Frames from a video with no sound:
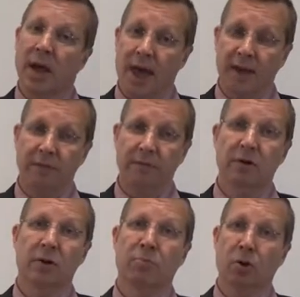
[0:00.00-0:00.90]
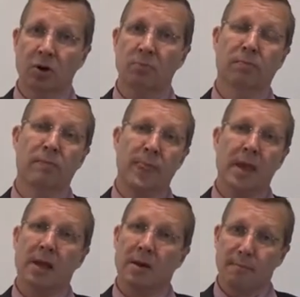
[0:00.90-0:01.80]
And the very bottom
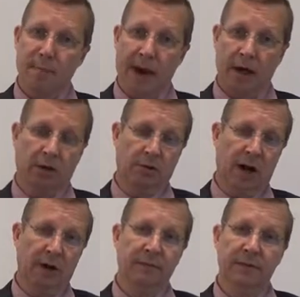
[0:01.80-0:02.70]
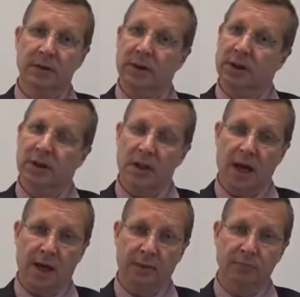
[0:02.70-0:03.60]
paragraph
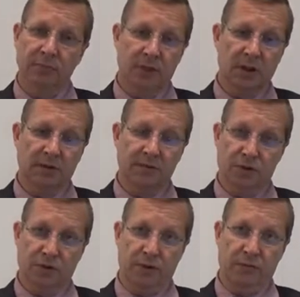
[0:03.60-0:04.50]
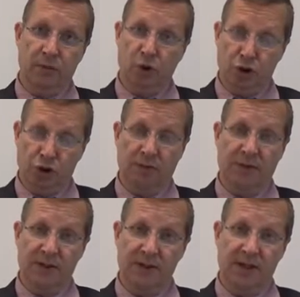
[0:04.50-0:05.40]
gives you the version of
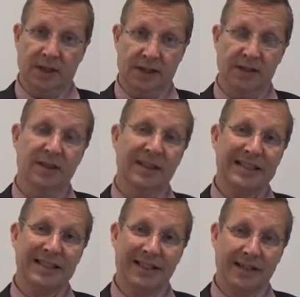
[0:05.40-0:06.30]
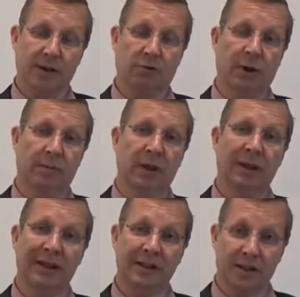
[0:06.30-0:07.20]
this lease. This lease agreement
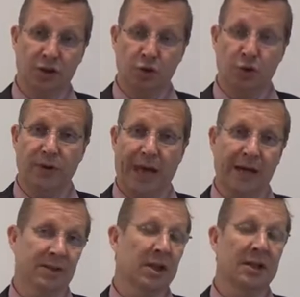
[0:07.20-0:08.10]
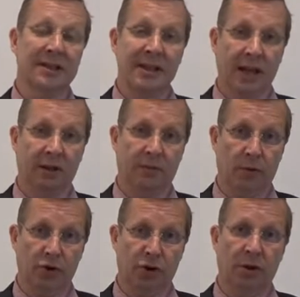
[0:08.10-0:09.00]
is the 2010
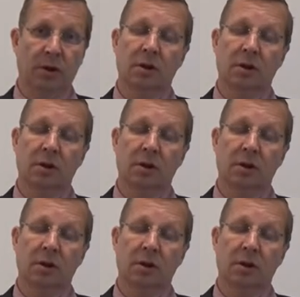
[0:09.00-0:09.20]
version